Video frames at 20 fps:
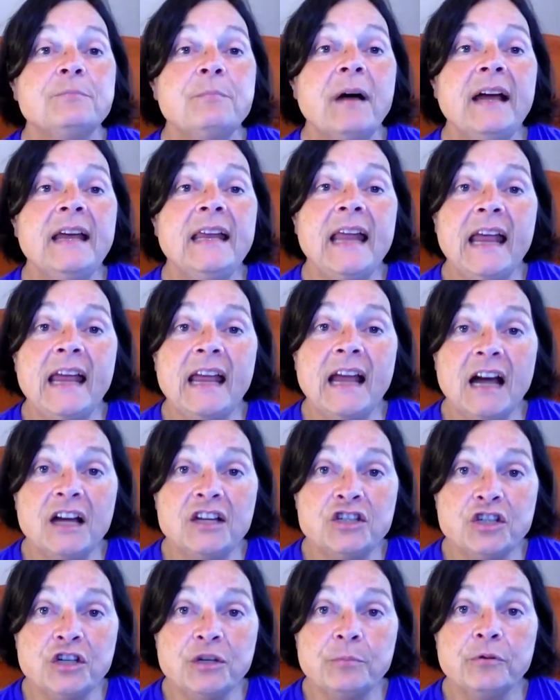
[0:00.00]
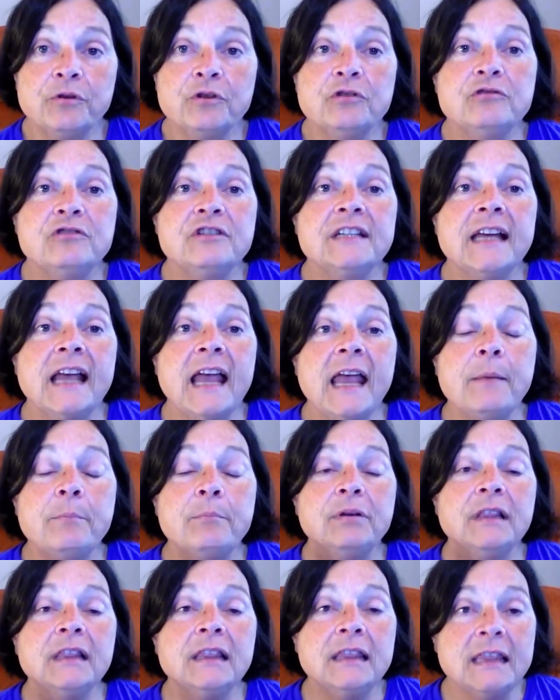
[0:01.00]
Despite AIG producing a
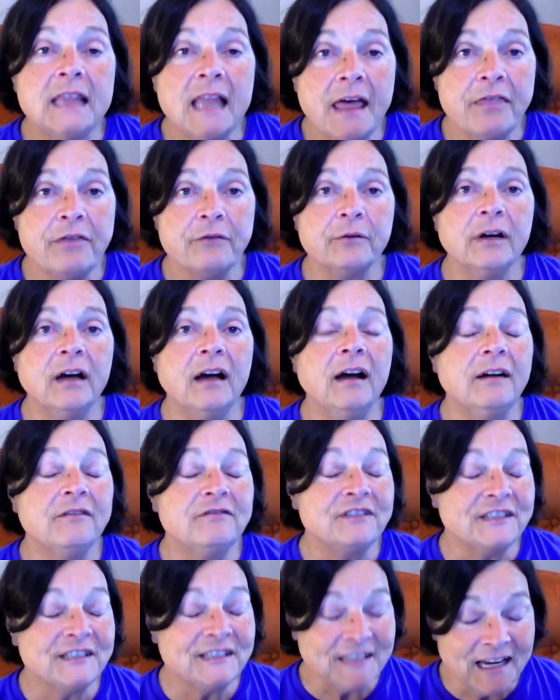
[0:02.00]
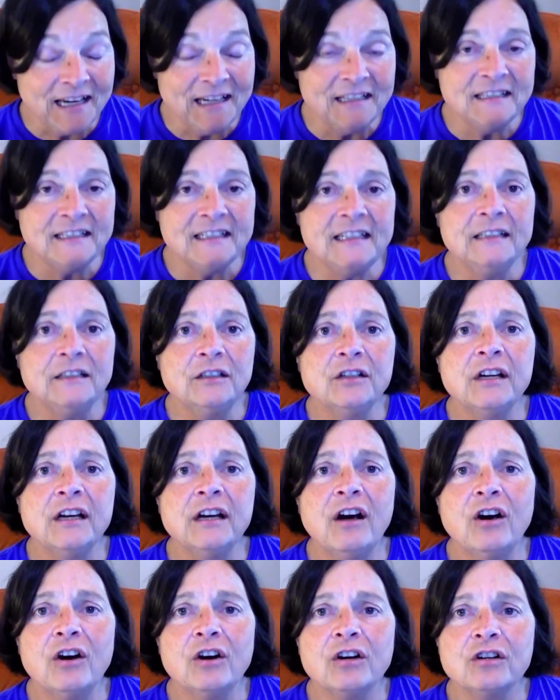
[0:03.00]
plethora of sciency
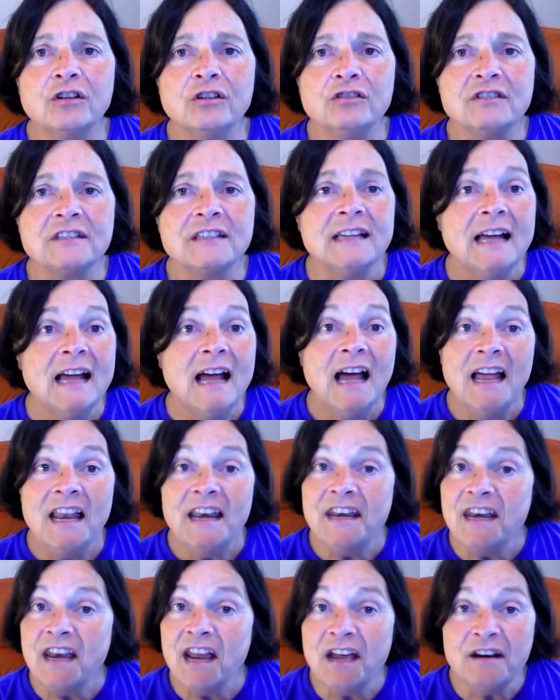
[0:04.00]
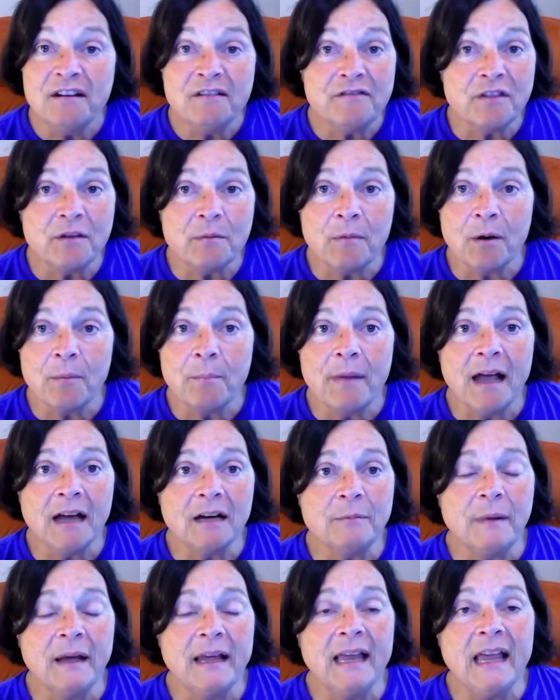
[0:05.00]
looking articles, none of them are
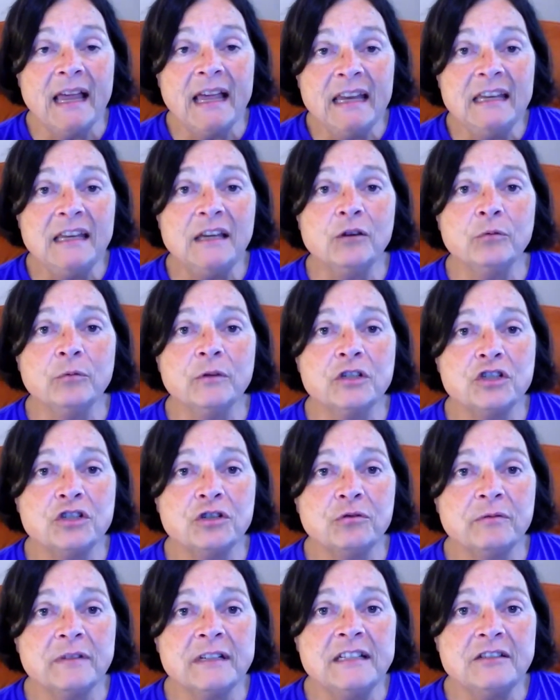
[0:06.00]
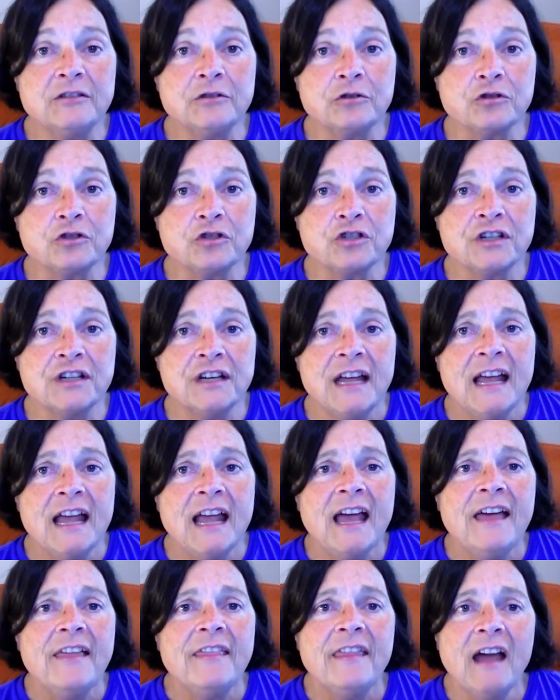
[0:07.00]
backed by any original research.
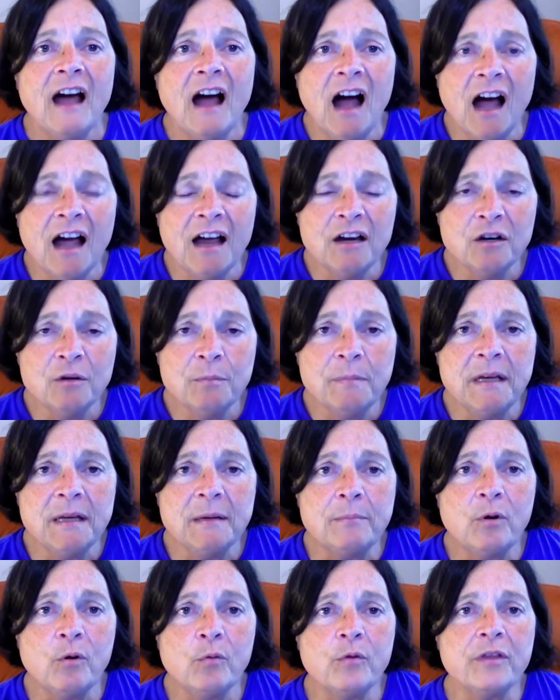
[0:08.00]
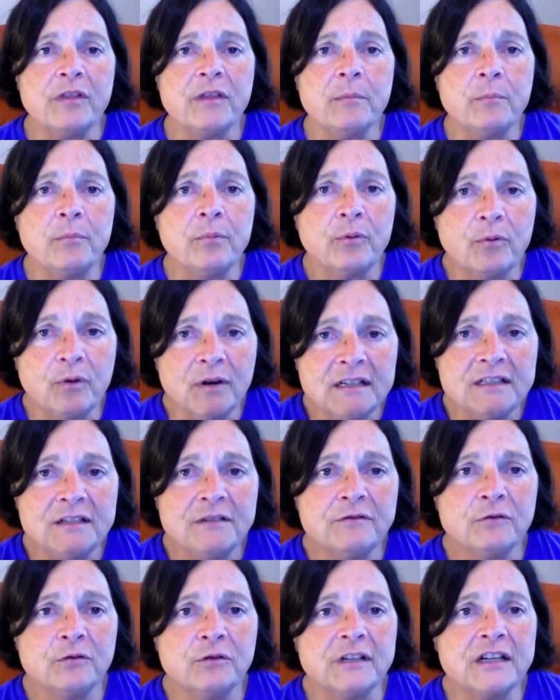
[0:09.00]
They hire people with
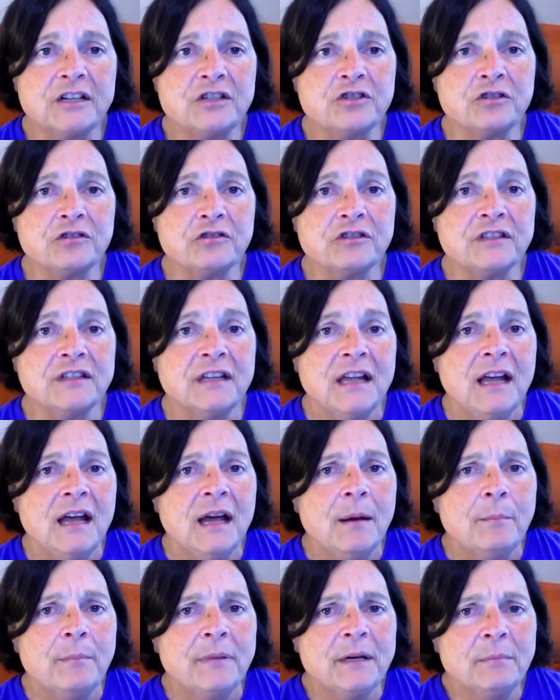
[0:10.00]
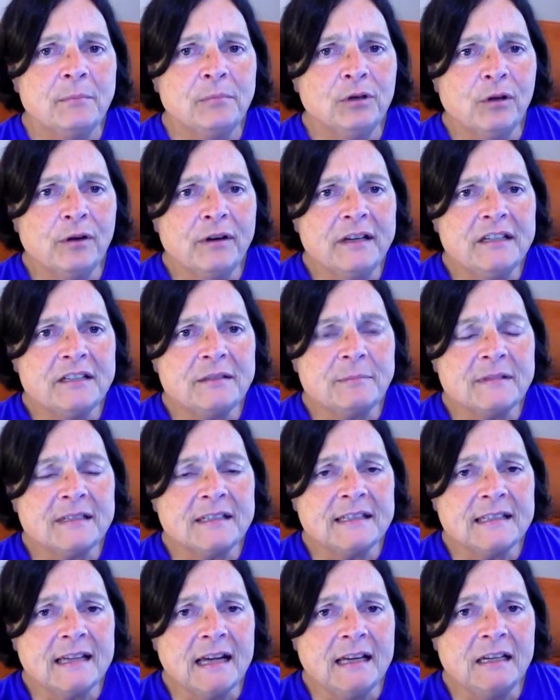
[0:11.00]
impressive credentials, but employees
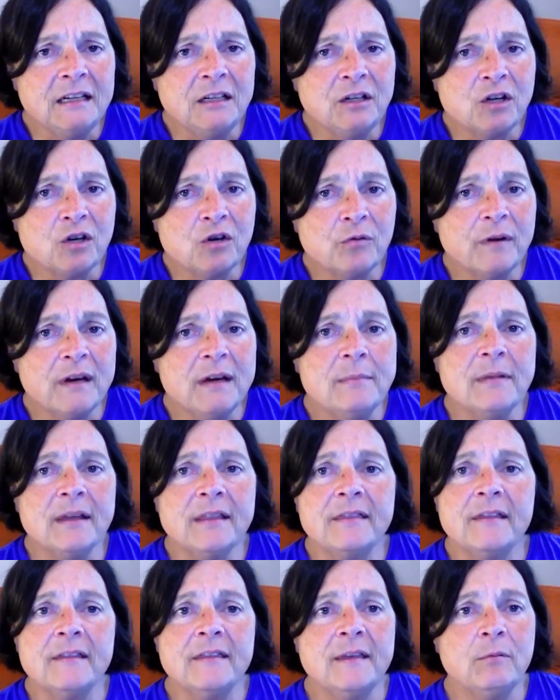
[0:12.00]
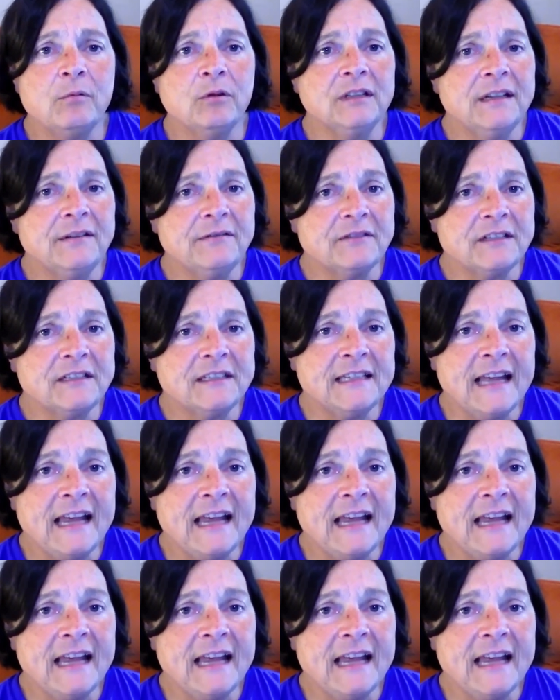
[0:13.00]
must sign an agreement that they will never